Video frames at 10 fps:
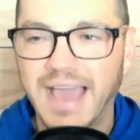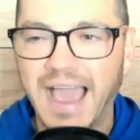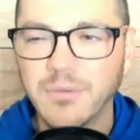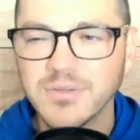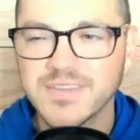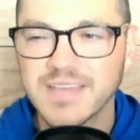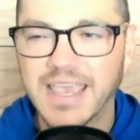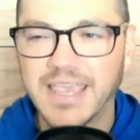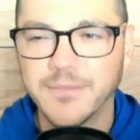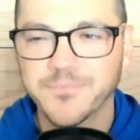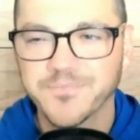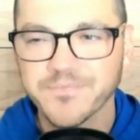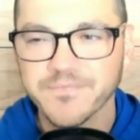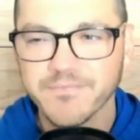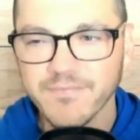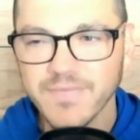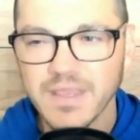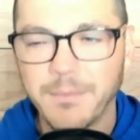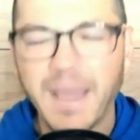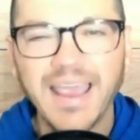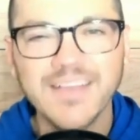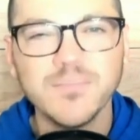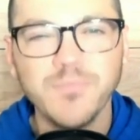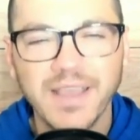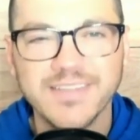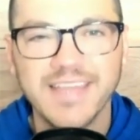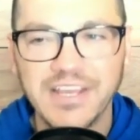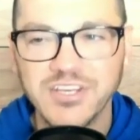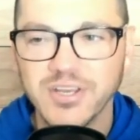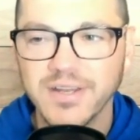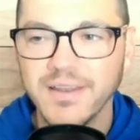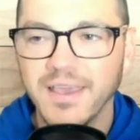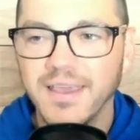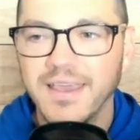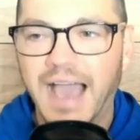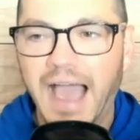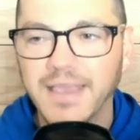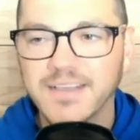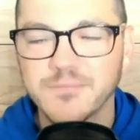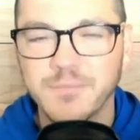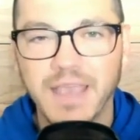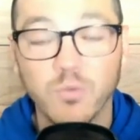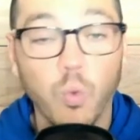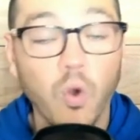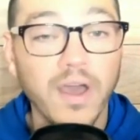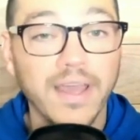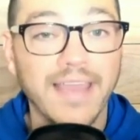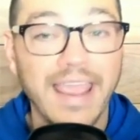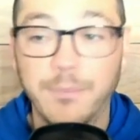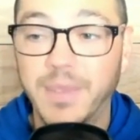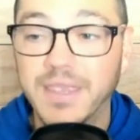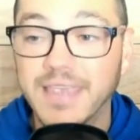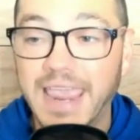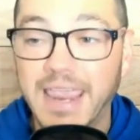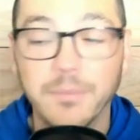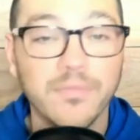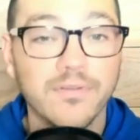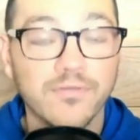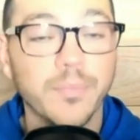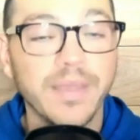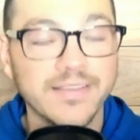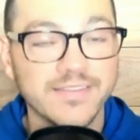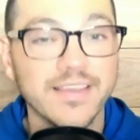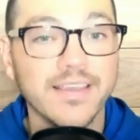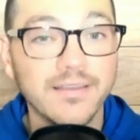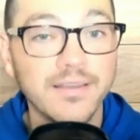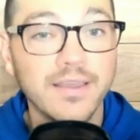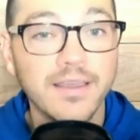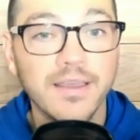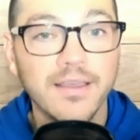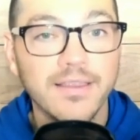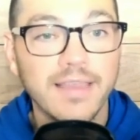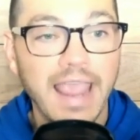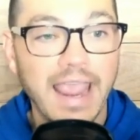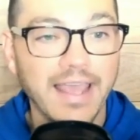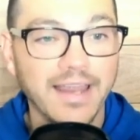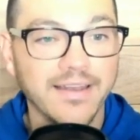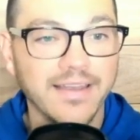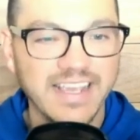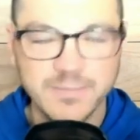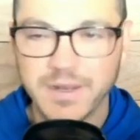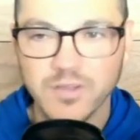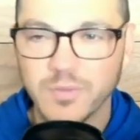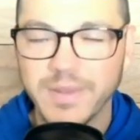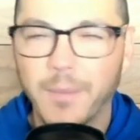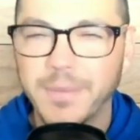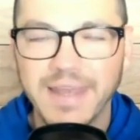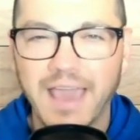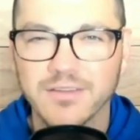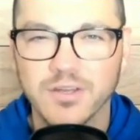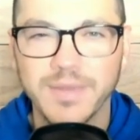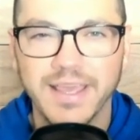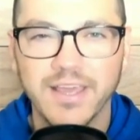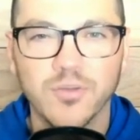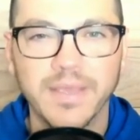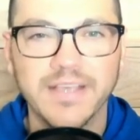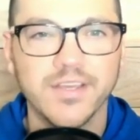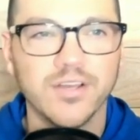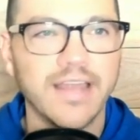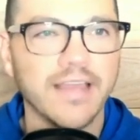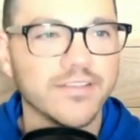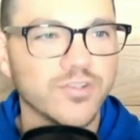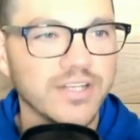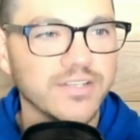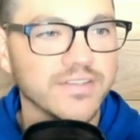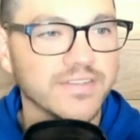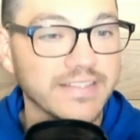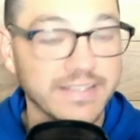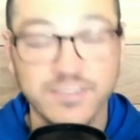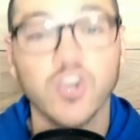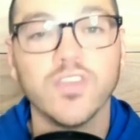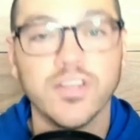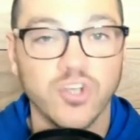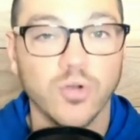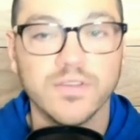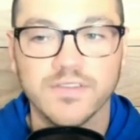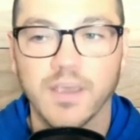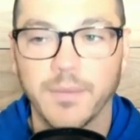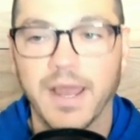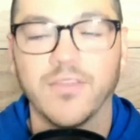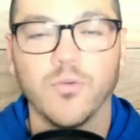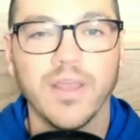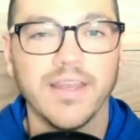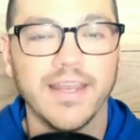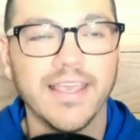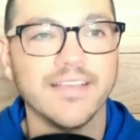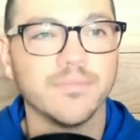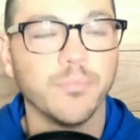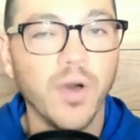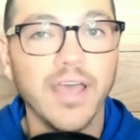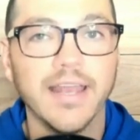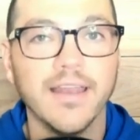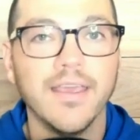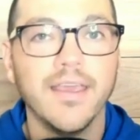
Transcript: I would say my expectation, I expect a big game from Big Z. And he's been a little bit up and down, a little bit hit or miss here down the stretch of the season. It's good that Jonas is coming on the way that he is, but